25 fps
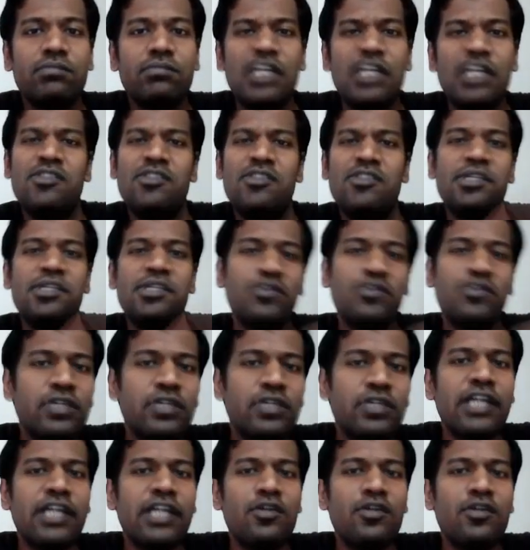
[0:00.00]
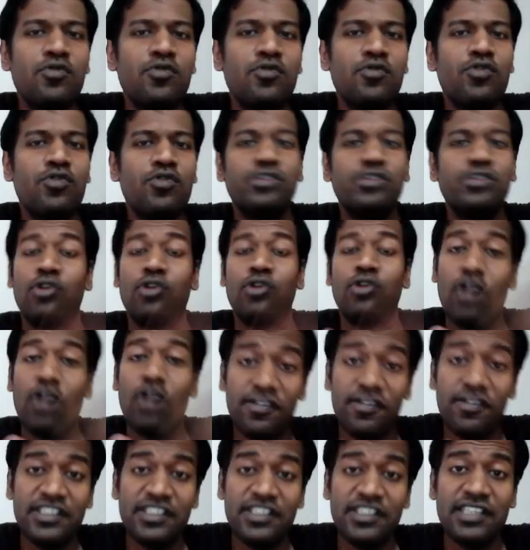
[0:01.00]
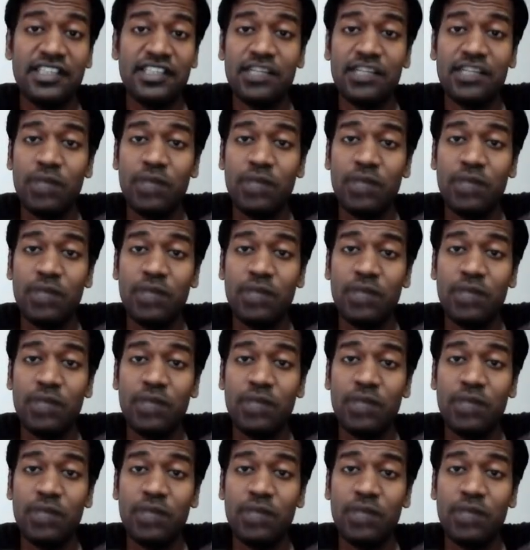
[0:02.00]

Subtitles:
There will be student who knows a lot of these things.